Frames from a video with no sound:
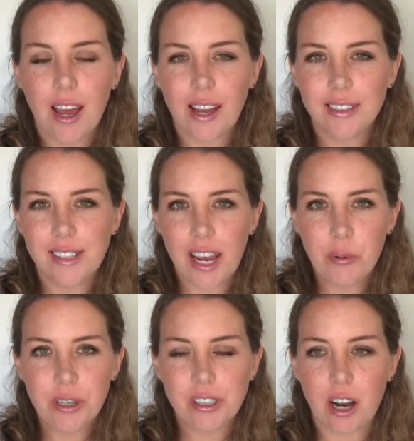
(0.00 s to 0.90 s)
And today I
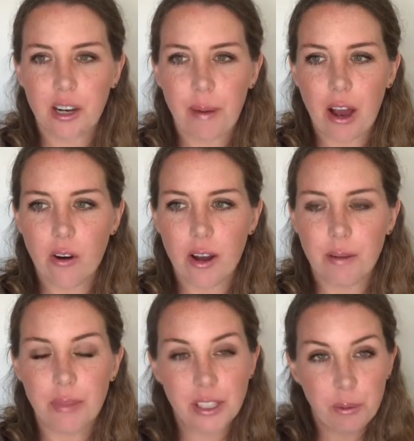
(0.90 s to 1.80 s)
want to talk
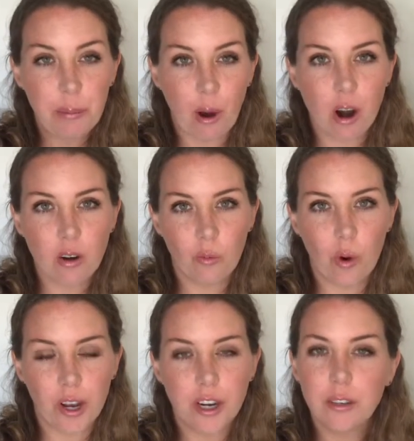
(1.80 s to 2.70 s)
about, this will be part
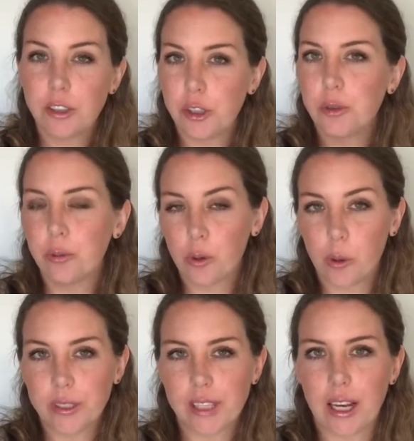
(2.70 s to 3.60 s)
1 of 2 for
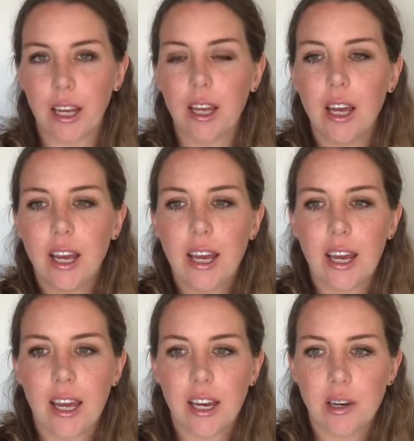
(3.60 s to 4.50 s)
goal setting.
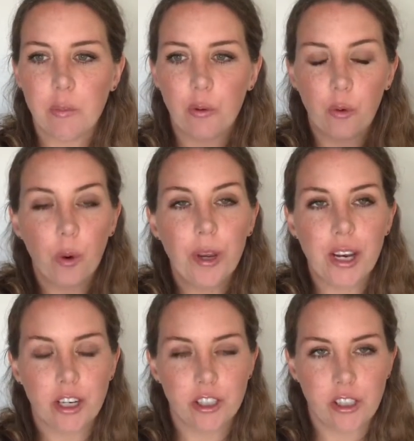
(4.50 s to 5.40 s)
And before we can
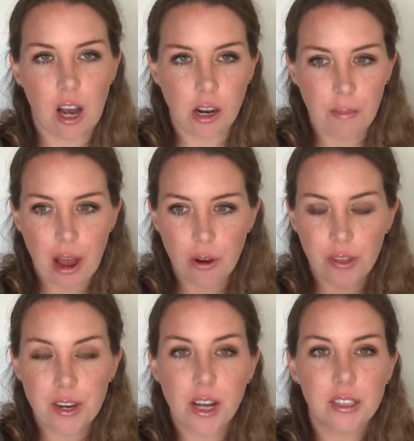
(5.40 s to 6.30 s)
actually talk about
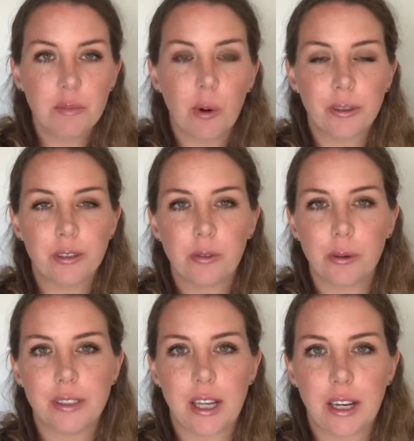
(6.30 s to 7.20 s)
the nuts and bolts of
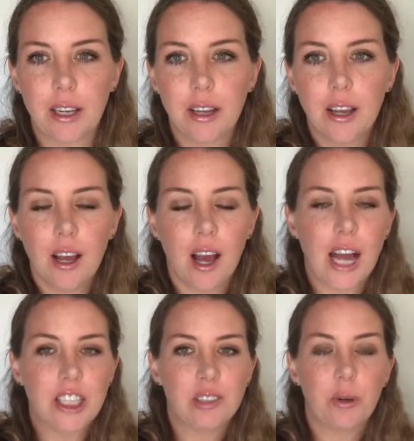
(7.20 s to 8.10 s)
goal setting,
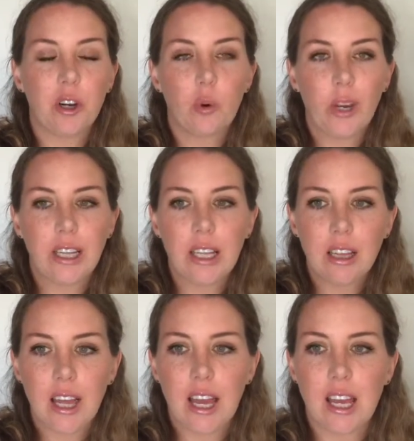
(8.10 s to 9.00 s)
I just want to quickly
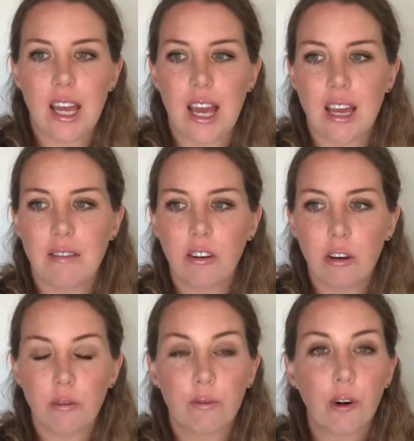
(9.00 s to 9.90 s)
lay a
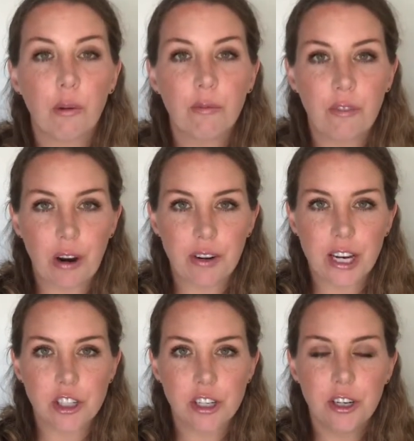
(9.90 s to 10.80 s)
very firm
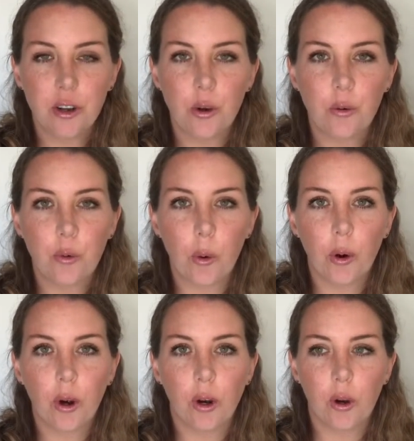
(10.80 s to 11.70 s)
foundation
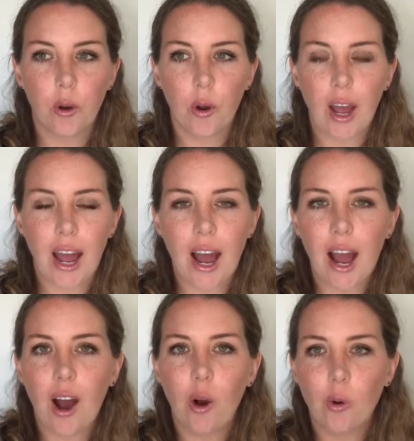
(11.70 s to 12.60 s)
for
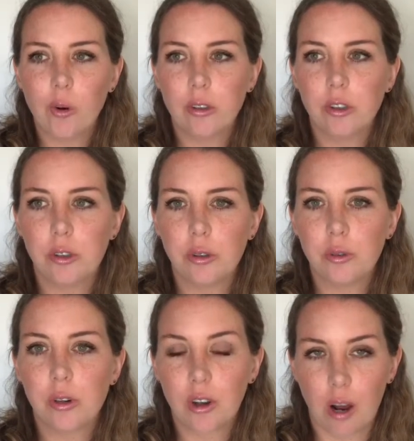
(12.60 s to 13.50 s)
how
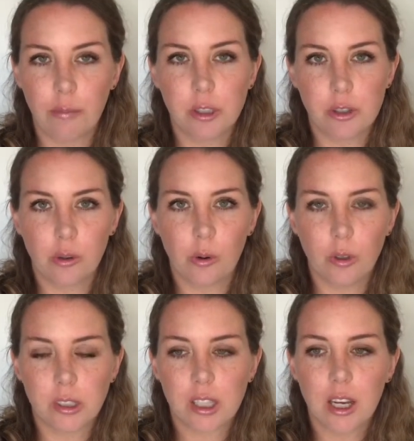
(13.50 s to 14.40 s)
to accomplish your
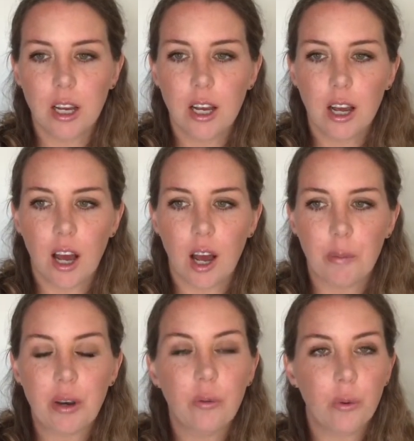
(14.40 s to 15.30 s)
goals.
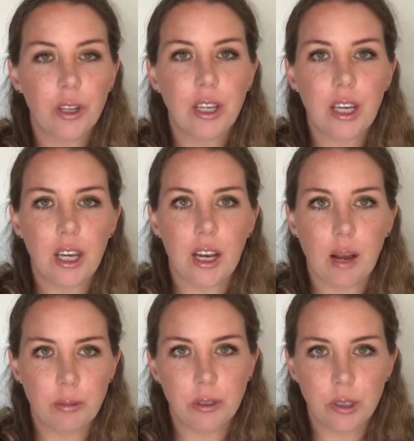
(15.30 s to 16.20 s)
And really, it
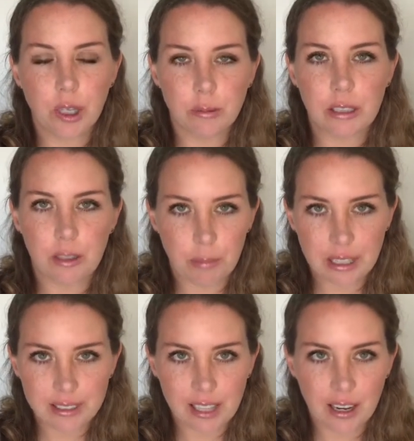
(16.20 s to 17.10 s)
absolutely comes down to
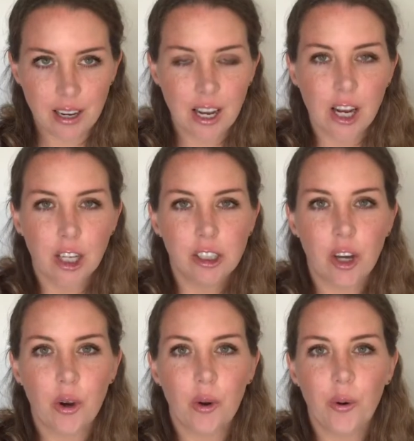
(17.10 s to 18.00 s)
mindset.
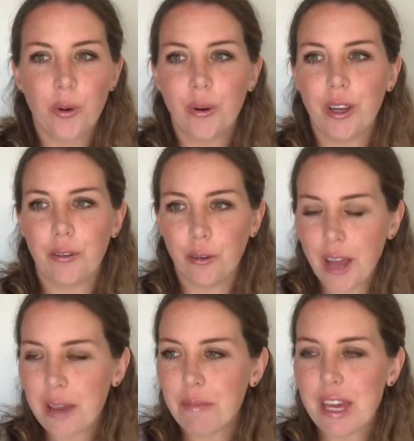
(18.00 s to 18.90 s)
So if you're
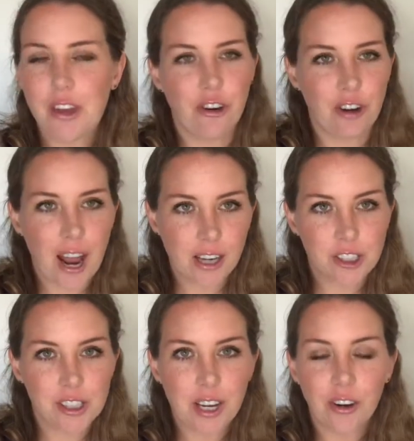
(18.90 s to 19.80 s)
like me, you're an
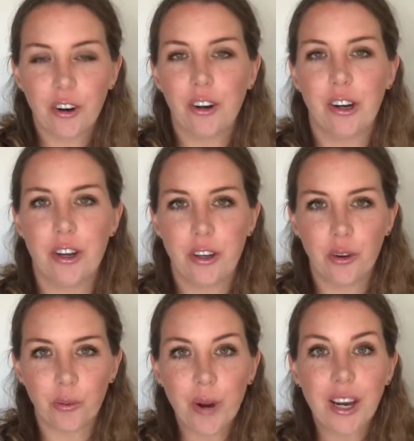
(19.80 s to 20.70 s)
action taker,
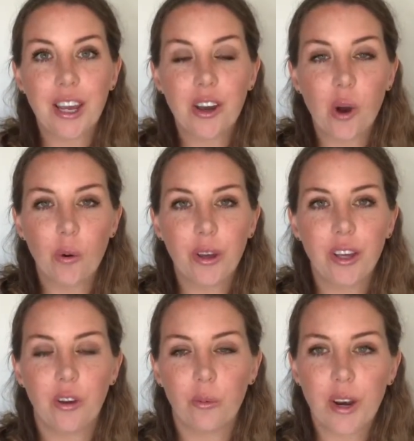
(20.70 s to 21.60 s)
you're ready to get
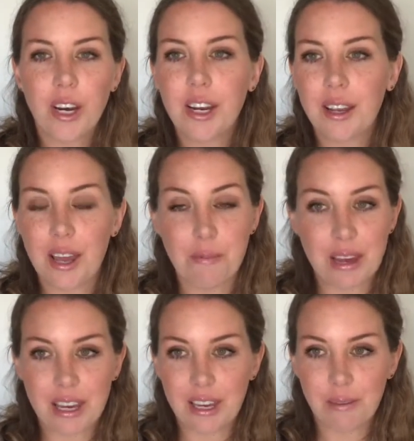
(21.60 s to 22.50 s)
going, you're ready to get
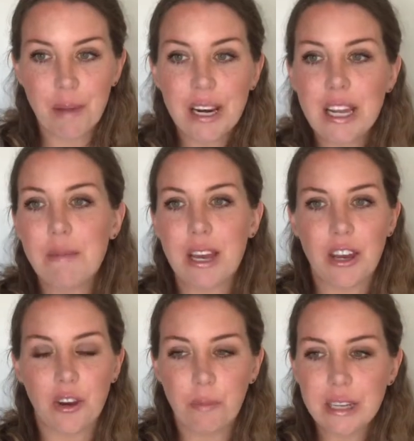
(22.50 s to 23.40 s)
making money,
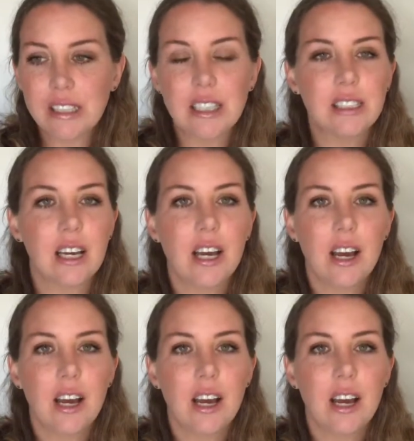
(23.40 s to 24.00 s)
making your business,